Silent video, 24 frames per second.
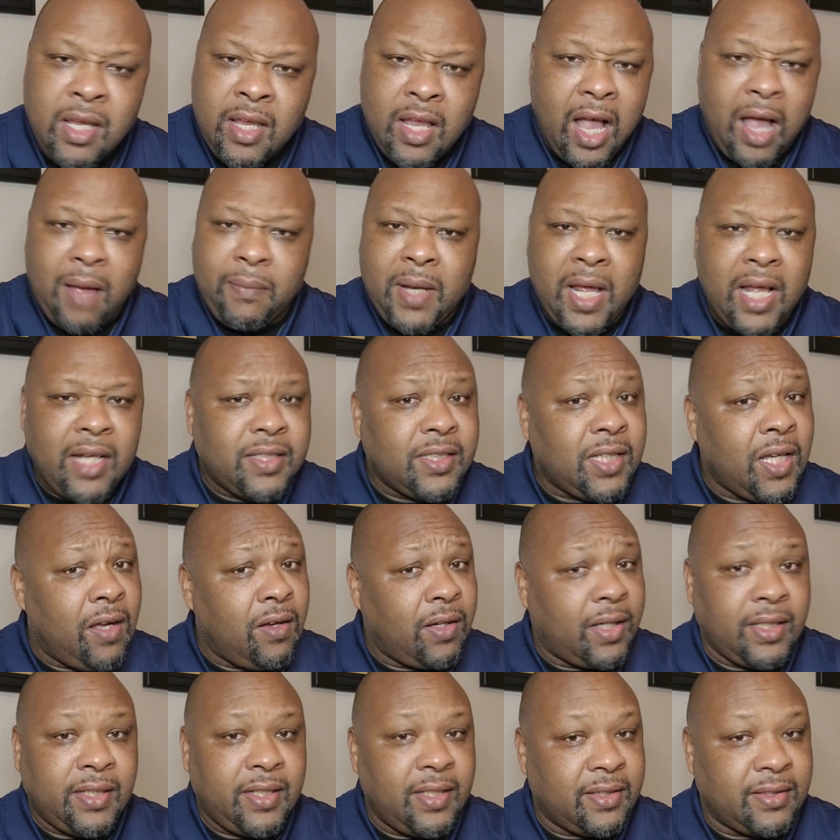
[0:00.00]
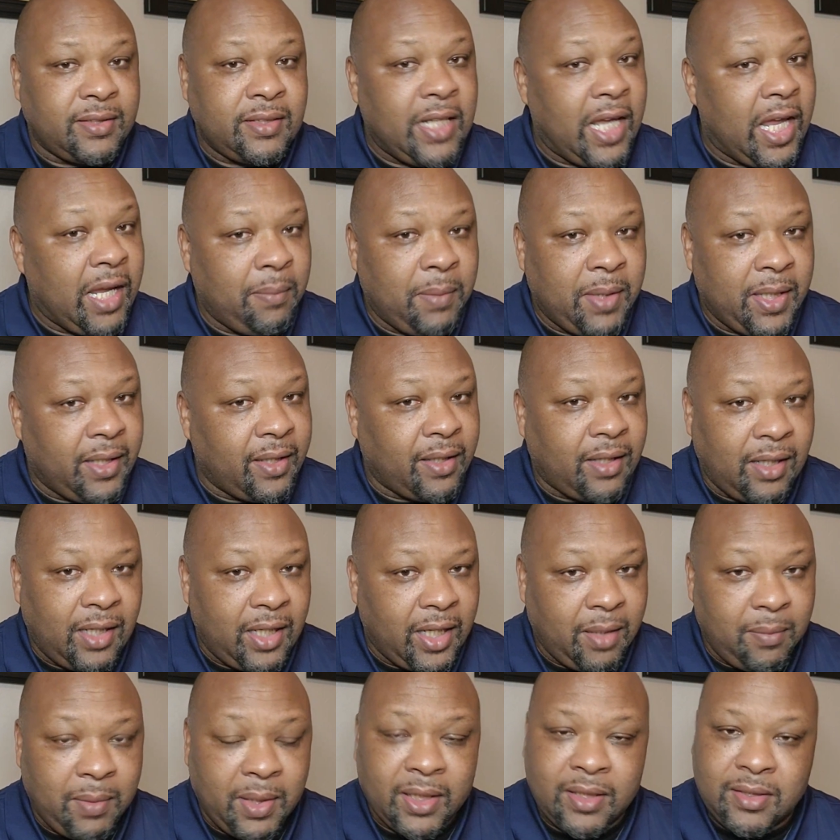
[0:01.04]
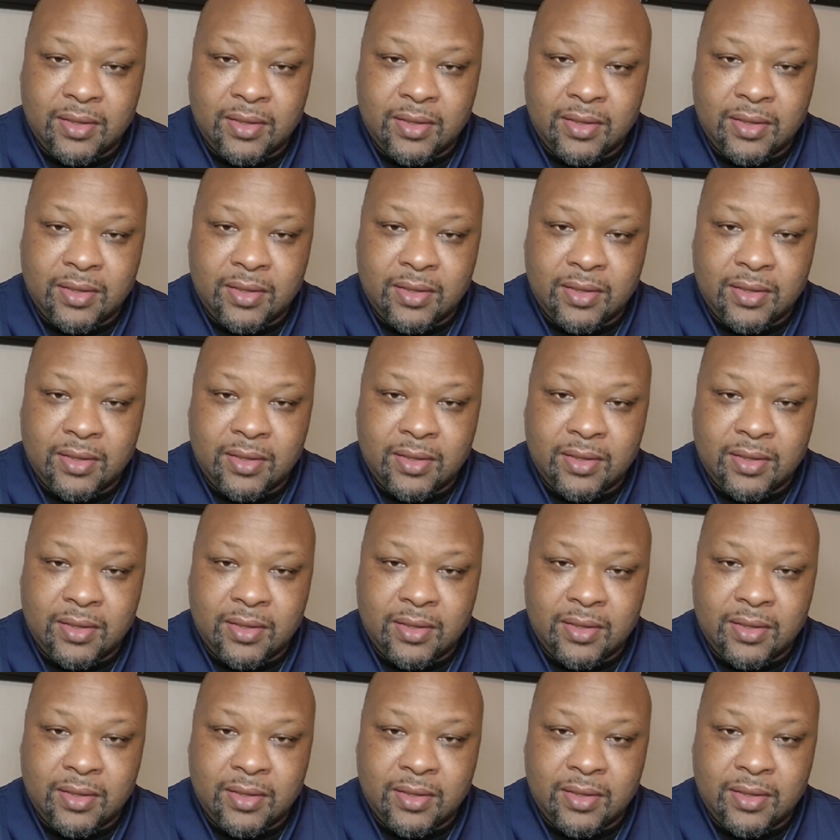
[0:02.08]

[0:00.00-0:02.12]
I'm not talking just name it and claim it,